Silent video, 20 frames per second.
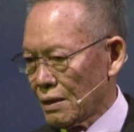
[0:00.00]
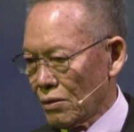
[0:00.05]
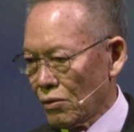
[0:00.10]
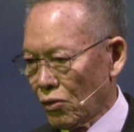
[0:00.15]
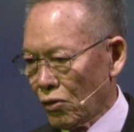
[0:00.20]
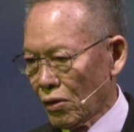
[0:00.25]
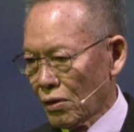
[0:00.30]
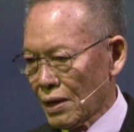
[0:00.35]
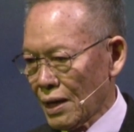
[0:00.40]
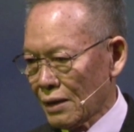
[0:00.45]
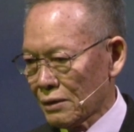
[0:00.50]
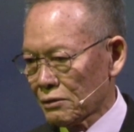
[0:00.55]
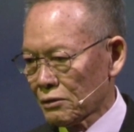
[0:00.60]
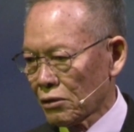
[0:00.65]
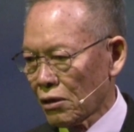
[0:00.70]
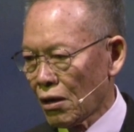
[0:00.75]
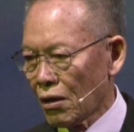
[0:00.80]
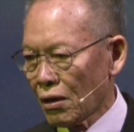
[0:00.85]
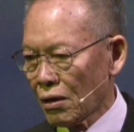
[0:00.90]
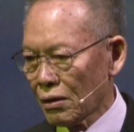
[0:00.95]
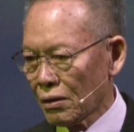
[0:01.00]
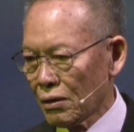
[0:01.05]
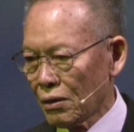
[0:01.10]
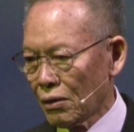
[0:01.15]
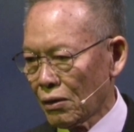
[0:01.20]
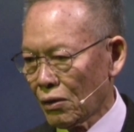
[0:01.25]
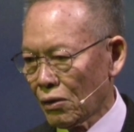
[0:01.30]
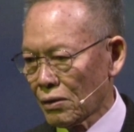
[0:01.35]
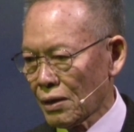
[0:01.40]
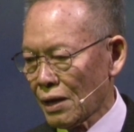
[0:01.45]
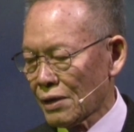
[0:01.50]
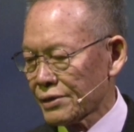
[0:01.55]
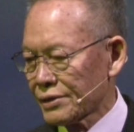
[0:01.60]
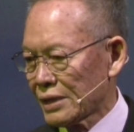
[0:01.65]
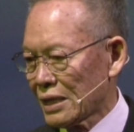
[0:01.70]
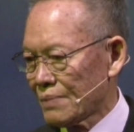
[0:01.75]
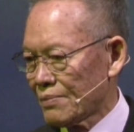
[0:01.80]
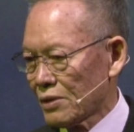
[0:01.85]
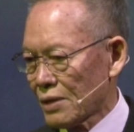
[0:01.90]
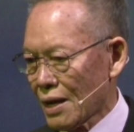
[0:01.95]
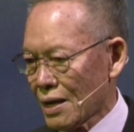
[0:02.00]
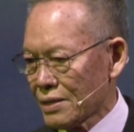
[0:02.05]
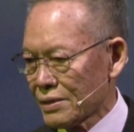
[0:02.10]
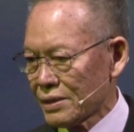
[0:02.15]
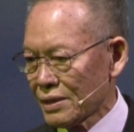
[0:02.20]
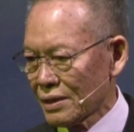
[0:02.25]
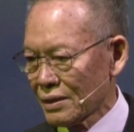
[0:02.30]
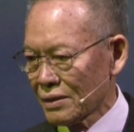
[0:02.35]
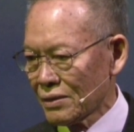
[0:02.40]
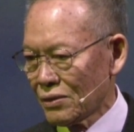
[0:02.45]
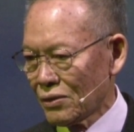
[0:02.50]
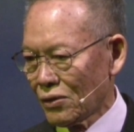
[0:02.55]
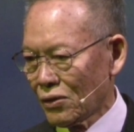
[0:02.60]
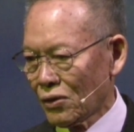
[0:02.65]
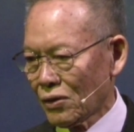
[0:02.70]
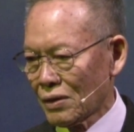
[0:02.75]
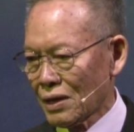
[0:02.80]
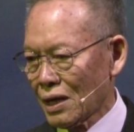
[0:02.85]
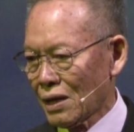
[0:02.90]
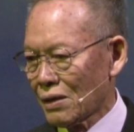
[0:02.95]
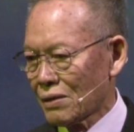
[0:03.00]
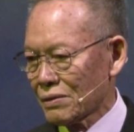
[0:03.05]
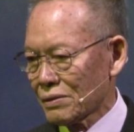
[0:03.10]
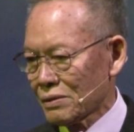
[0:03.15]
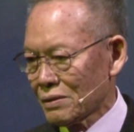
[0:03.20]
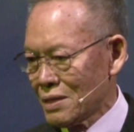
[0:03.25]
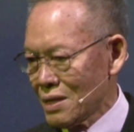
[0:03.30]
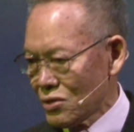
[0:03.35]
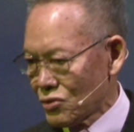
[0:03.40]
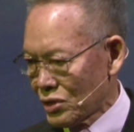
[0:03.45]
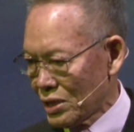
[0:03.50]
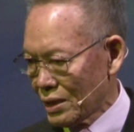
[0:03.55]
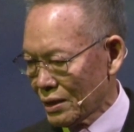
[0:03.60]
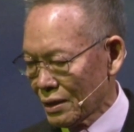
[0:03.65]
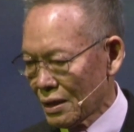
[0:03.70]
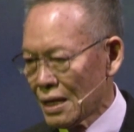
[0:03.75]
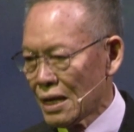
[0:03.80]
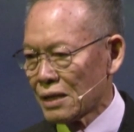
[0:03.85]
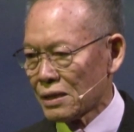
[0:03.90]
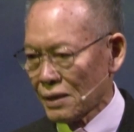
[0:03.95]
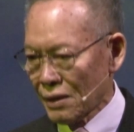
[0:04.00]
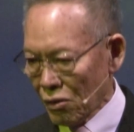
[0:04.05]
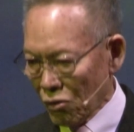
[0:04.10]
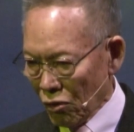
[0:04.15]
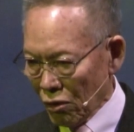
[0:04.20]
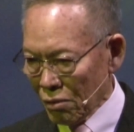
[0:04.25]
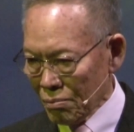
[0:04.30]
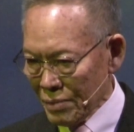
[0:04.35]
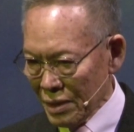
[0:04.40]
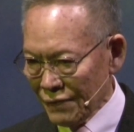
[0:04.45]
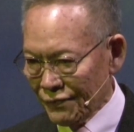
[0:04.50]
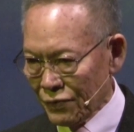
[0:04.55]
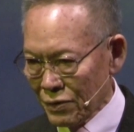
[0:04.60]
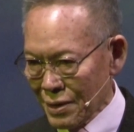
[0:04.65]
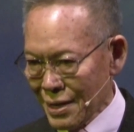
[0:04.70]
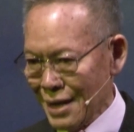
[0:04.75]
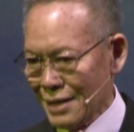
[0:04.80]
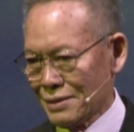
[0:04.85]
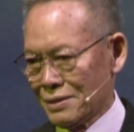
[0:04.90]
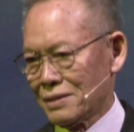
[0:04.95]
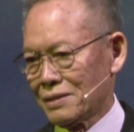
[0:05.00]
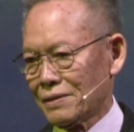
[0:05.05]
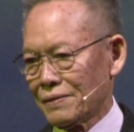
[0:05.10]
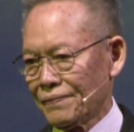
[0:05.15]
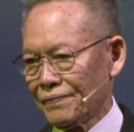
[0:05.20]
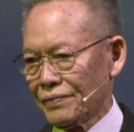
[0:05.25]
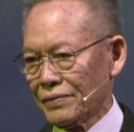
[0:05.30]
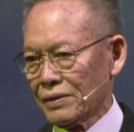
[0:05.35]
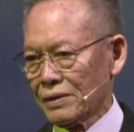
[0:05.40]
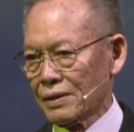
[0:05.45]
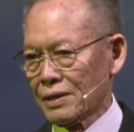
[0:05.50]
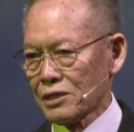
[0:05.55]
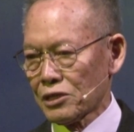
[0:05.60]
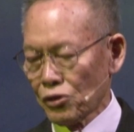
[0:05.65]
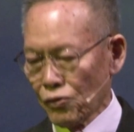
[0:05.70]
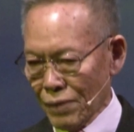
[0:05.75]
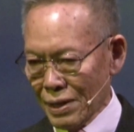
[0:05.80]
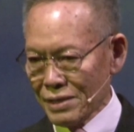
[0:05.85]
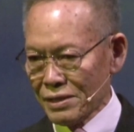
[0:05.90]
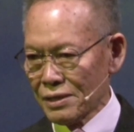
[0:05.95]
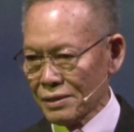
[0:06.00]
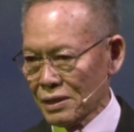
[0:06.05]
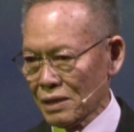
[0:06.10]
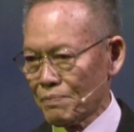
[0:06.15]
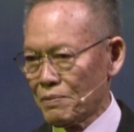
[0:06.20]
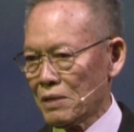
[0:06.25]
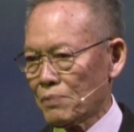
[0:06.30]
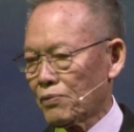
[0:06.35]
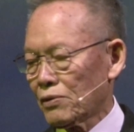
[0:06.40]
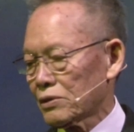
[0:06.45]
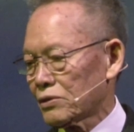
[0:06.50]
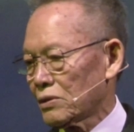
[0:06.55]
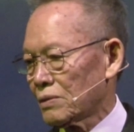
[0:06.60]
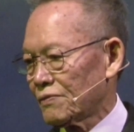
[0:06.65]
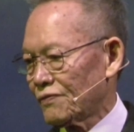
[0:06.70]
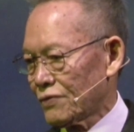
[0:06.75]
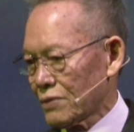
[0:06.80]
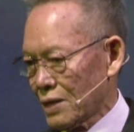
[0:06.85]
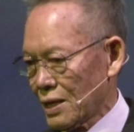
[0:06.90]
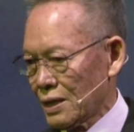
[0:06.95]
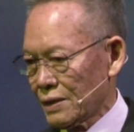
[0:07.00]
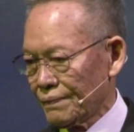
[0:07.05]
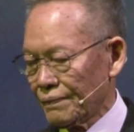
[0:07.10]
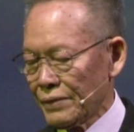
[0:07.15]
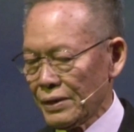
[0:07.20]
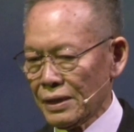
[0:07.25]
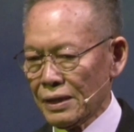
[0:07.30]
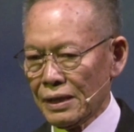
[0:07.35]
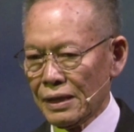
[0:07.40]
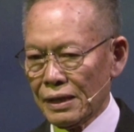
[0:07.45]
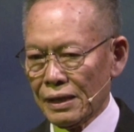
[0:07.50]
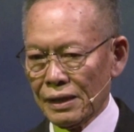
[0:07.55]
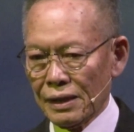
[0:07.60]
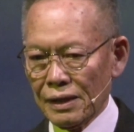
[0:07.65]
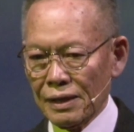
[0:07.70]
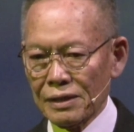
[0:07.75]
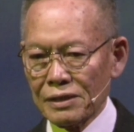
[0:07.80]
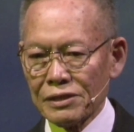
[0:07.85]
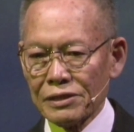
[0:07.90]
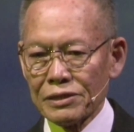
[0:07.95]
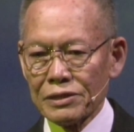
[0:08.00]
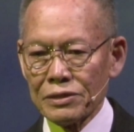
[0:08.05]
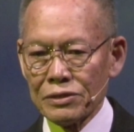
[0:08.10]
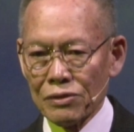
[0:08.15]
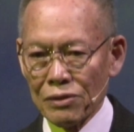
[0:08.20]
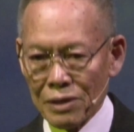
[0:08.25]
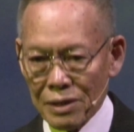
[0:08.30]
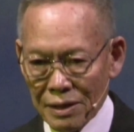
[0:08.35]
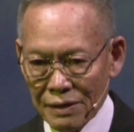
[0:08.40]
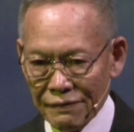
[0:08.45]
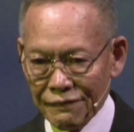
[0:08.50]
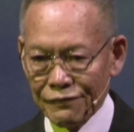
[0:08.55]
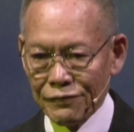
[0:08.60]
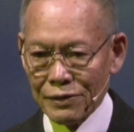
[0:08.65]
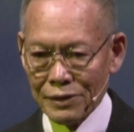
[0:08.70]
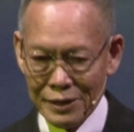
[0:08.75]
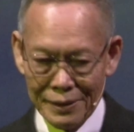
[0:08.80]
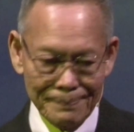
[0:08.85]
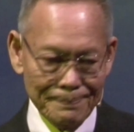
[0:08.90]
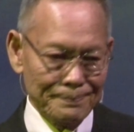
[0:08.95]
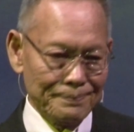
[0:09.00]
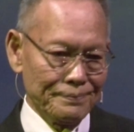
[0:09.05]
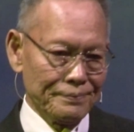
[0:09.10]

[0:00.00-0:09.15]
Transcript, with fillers: All our talk, all our sermonizing, all our teaching, they'll all be forgotten. There is one thing that people don't forget. It is your love for them.